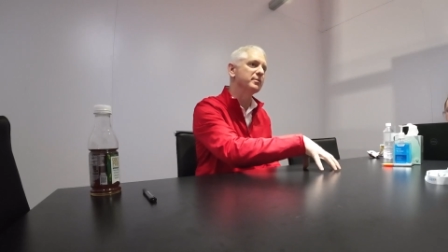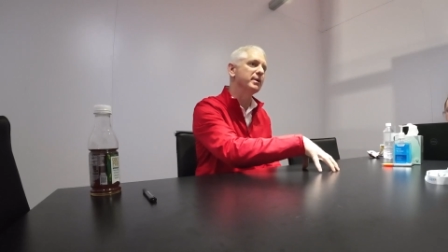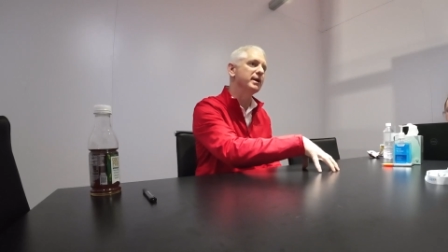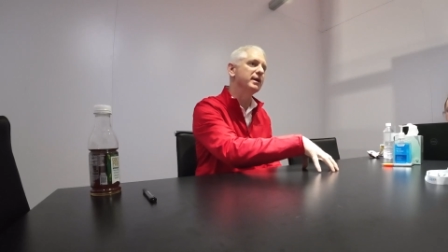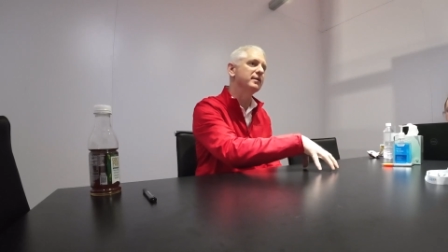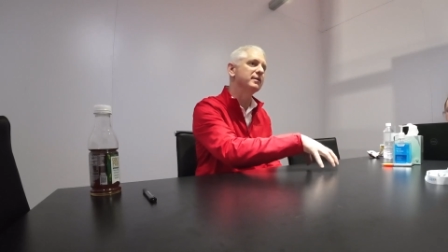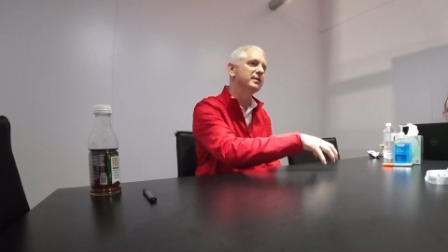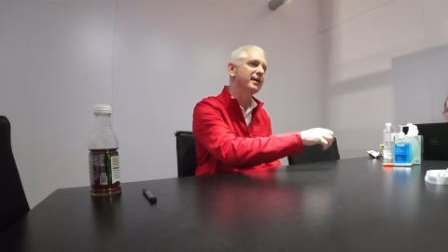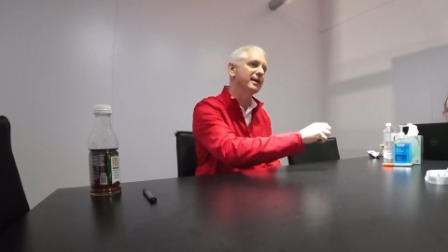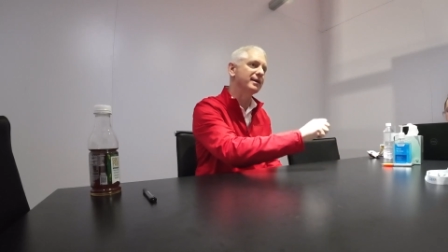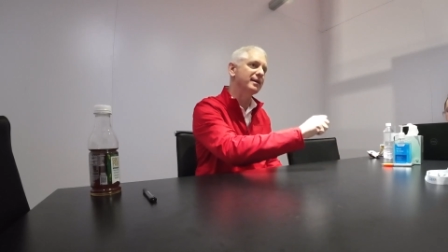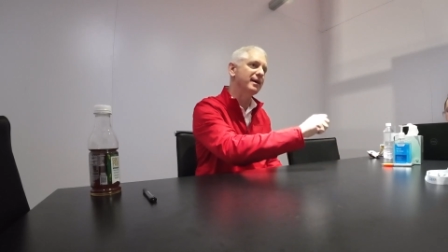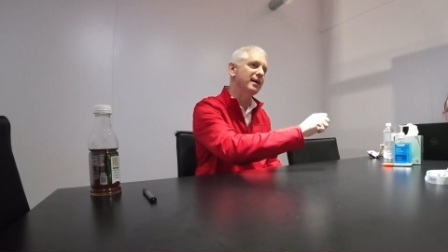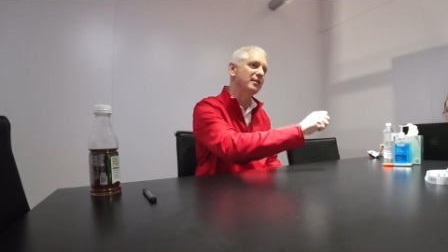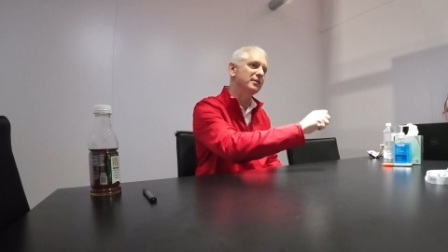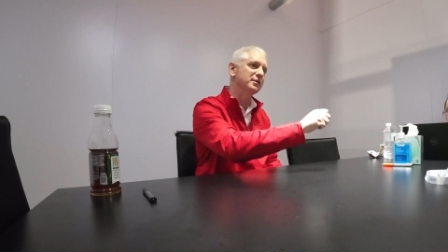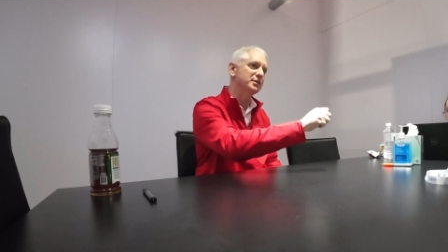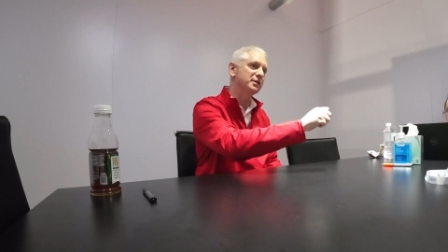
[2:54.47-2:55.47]
made
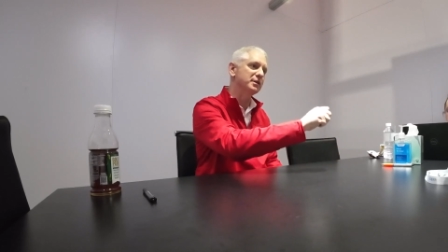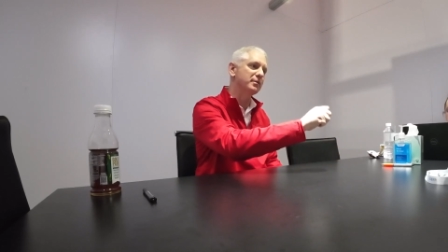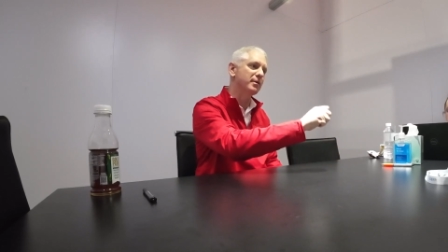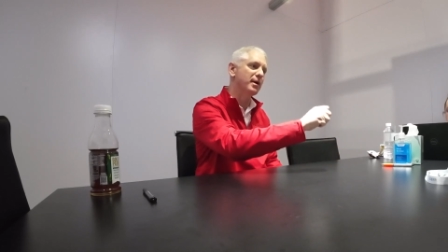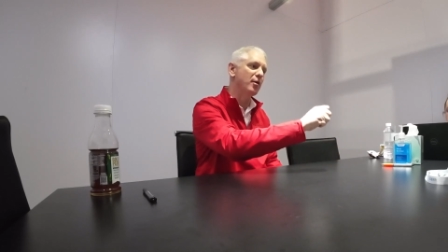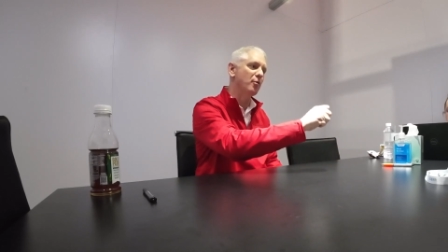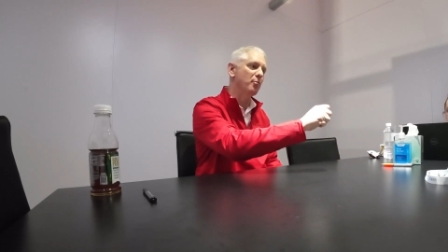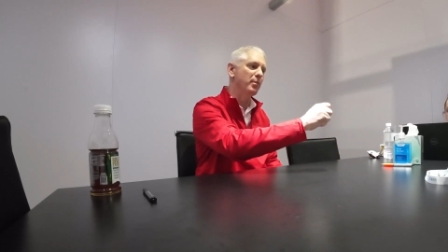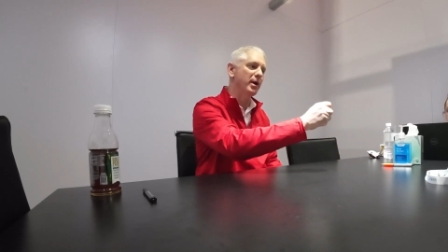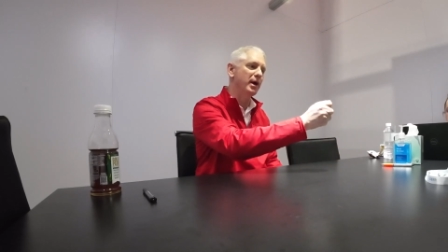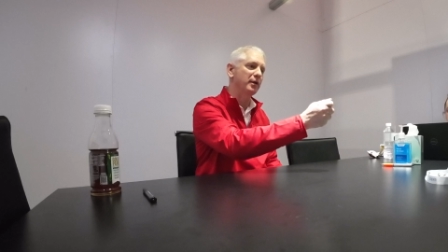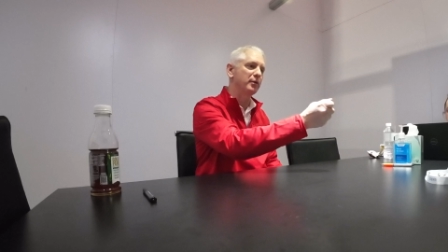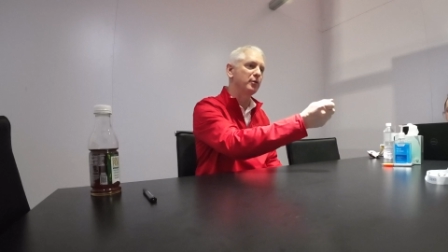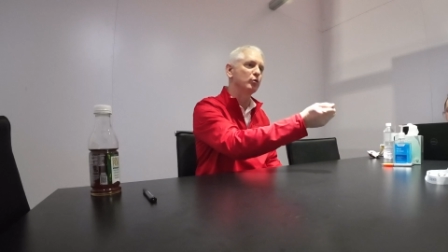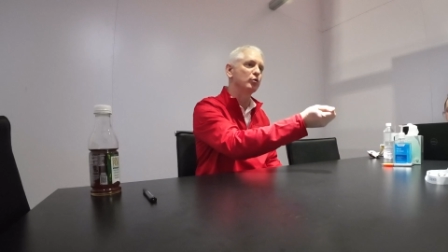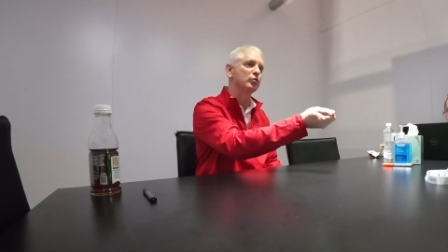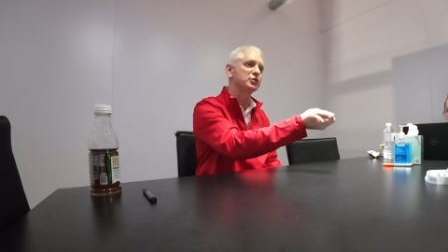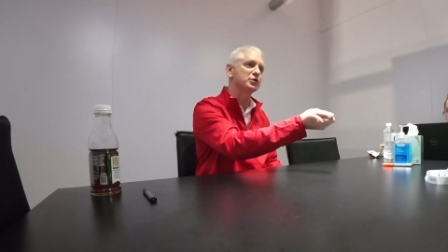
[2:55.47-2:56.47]
technology around
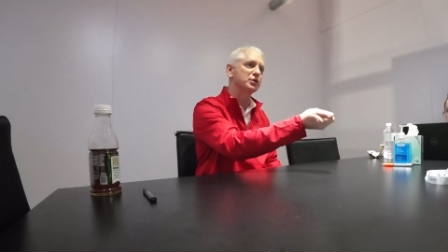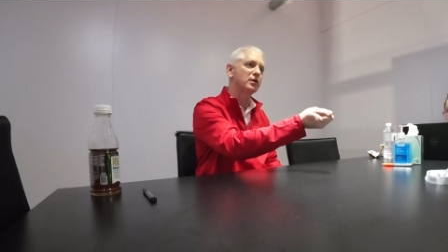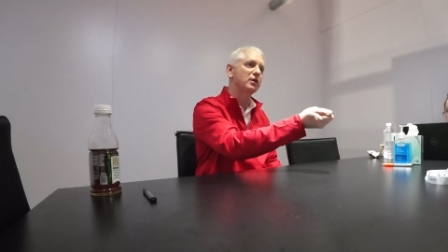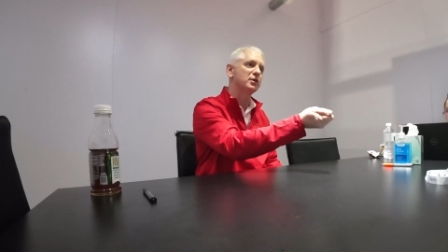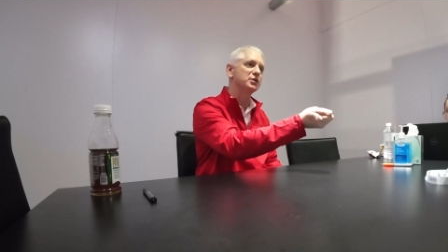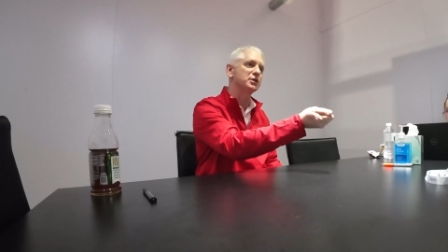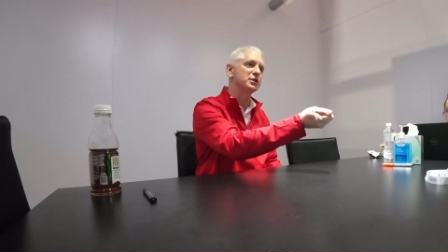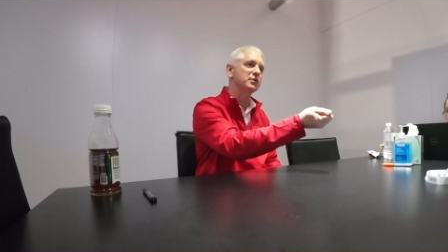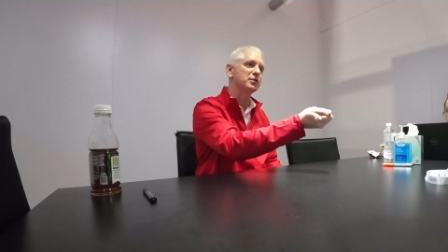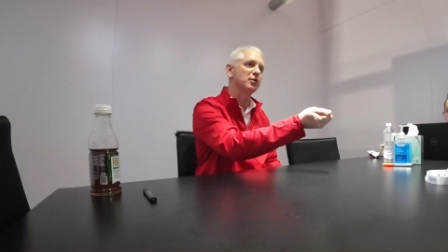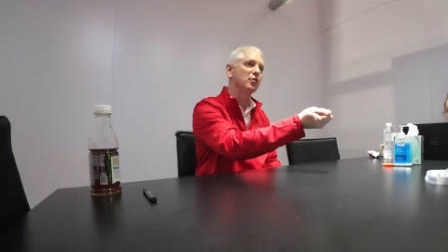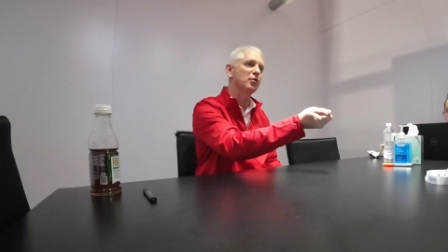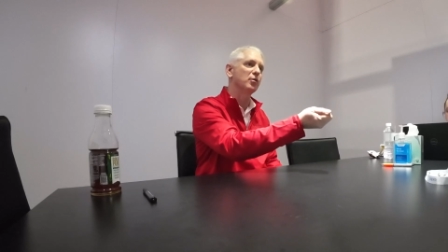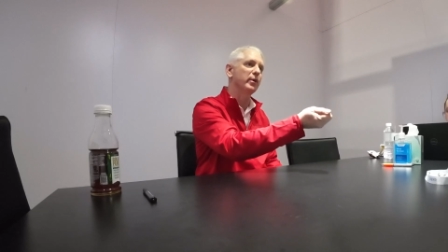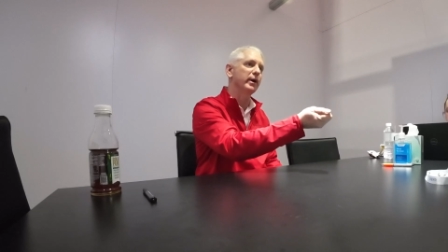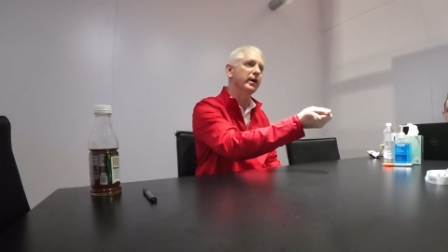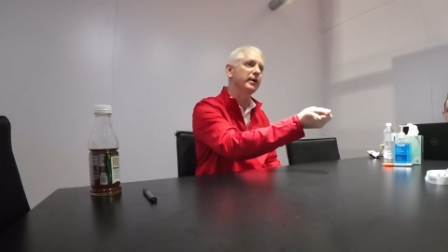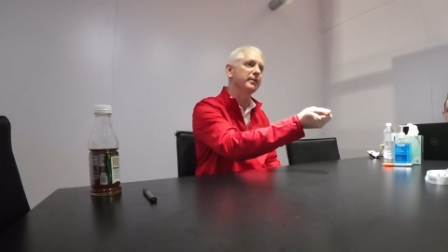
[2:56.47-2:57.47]
manual charging go
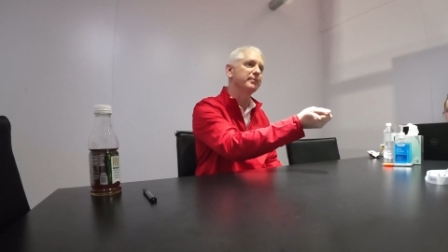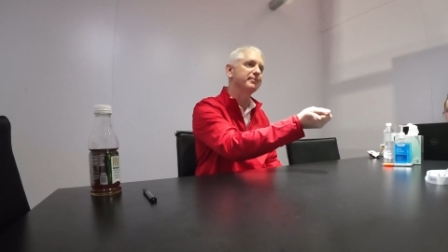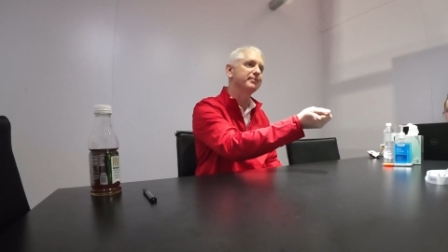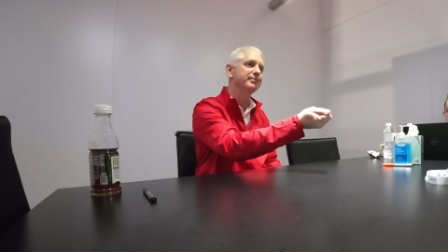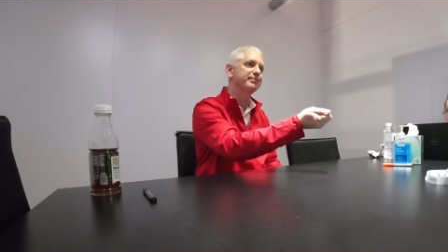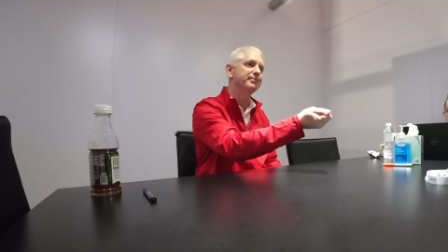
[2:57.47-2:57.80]
away.